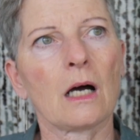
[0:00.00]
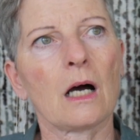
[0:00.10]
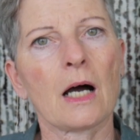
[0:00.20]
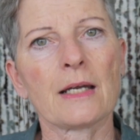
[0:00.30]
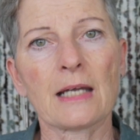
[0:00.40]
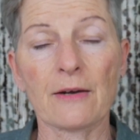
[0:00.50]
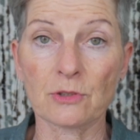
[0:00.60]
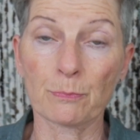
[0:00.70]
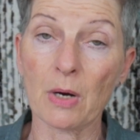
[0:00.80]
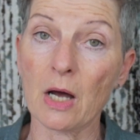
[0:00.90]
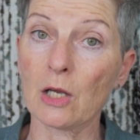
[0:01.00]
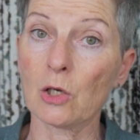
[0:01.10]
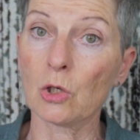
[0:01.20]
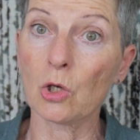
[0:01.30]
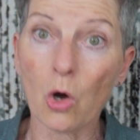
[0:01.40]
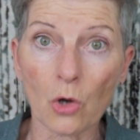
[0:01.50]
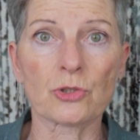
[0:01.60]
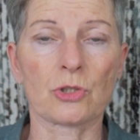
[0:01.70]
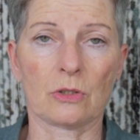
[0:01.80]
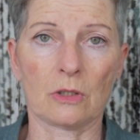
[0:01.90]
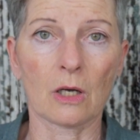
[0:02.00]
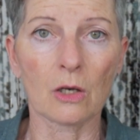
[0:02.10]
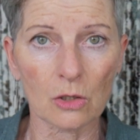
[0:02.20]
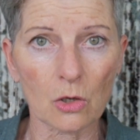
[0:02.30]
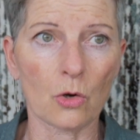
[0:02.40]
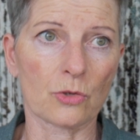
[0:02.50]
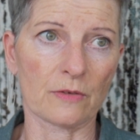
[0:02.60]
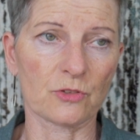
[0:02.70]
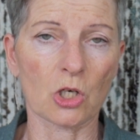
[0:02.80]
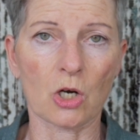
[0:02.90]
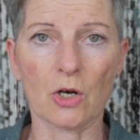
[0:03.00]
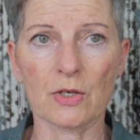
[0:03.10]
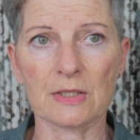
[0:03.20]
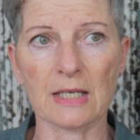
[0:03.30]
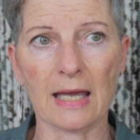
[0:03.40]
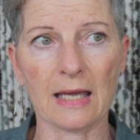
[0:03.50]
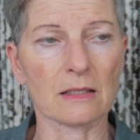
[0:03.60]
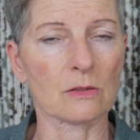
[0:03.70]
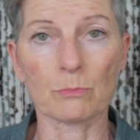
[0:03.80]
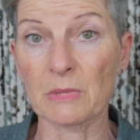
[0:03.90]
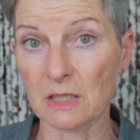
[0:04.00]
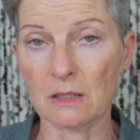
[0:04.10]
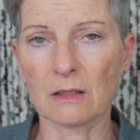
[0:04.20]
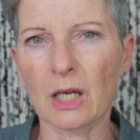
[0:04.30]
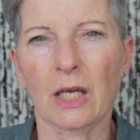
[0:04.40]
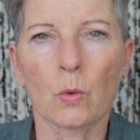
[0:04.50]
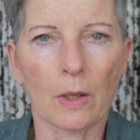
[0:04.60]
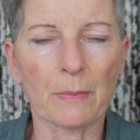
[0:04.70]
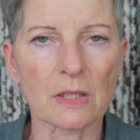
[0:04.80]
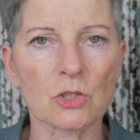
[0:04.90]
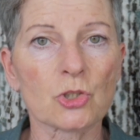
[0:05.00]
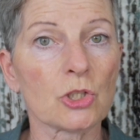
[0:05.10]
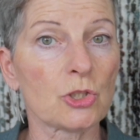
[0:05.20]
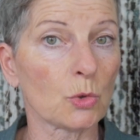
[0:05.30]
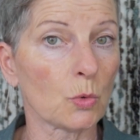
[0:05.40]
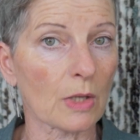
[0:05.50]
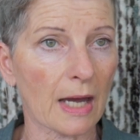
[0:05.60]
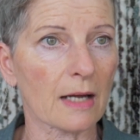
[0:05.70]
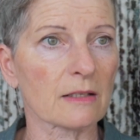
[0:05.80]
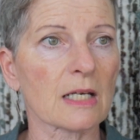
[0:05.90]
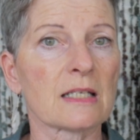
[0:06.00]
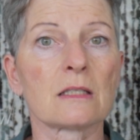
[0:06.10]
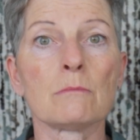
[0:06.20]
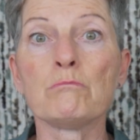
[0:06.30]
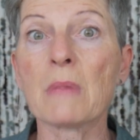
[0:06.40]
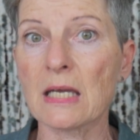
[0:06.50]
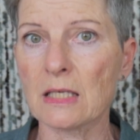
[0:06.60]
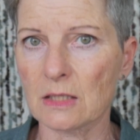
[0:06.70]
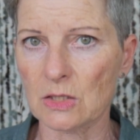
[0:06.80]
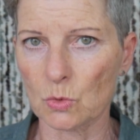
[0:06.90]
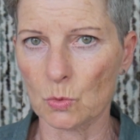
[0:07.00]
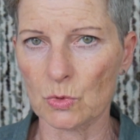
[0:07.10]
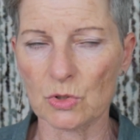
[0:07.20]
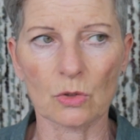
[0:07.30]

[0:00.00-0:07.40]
I'd have to buy a lot of jars and equipment to do that as the main source